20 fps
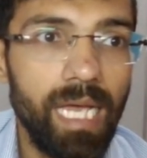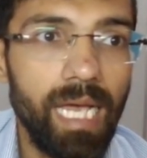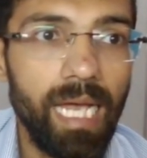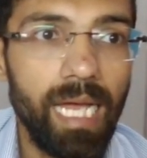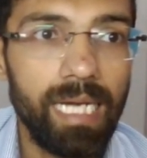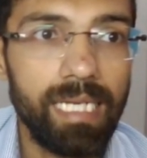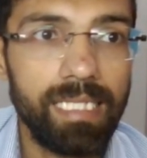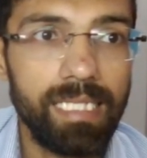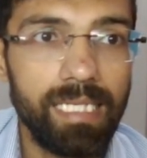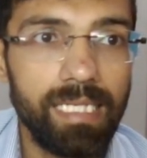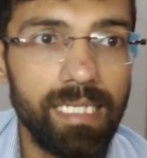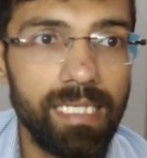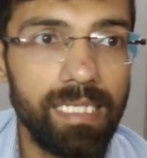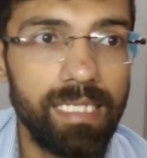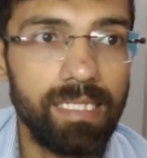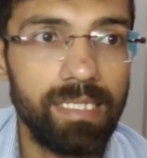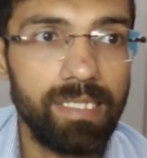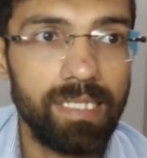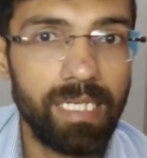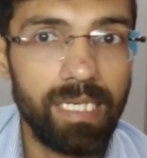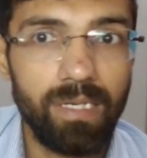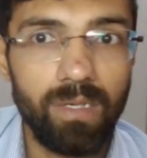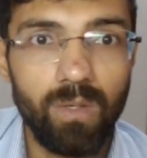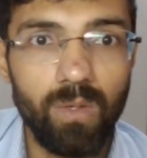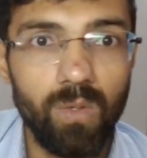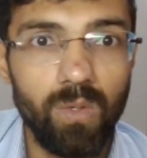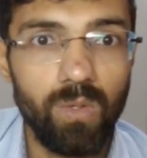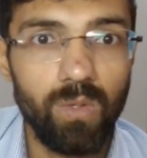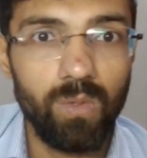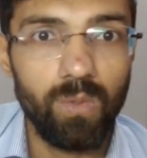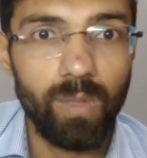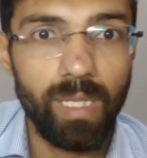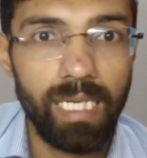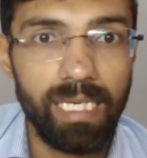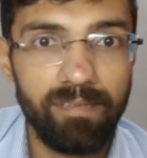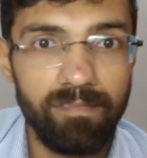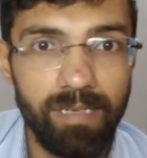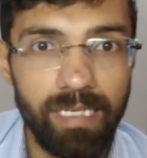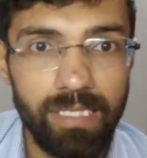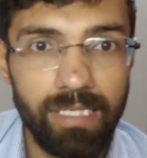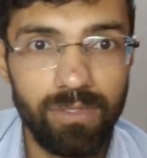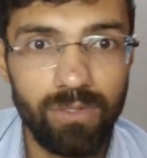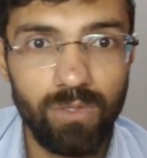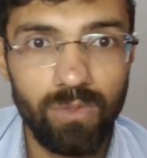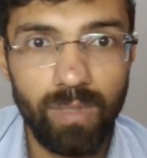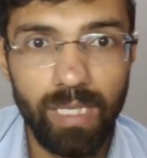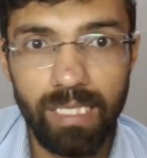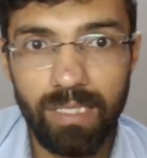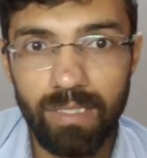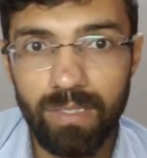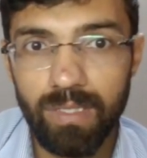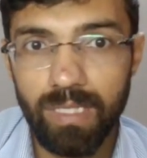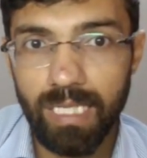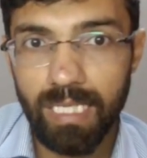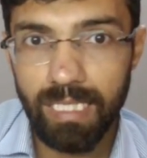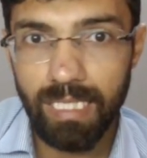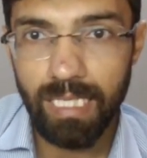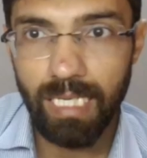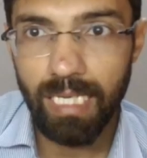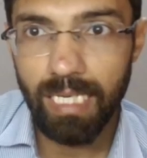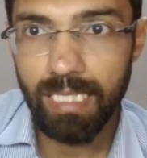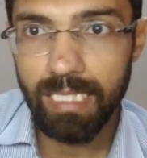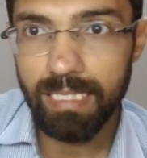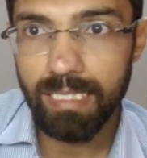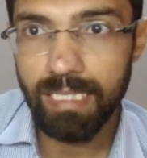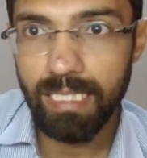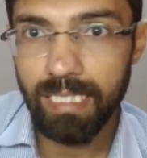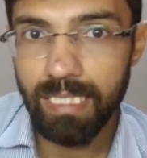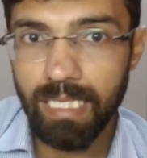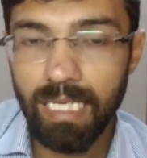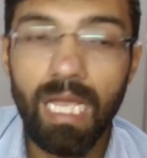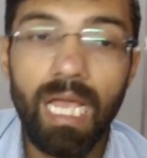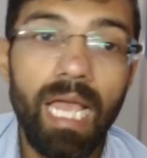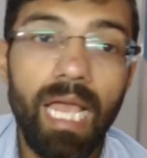And then okay, OY, where is OY? Okay, that's it.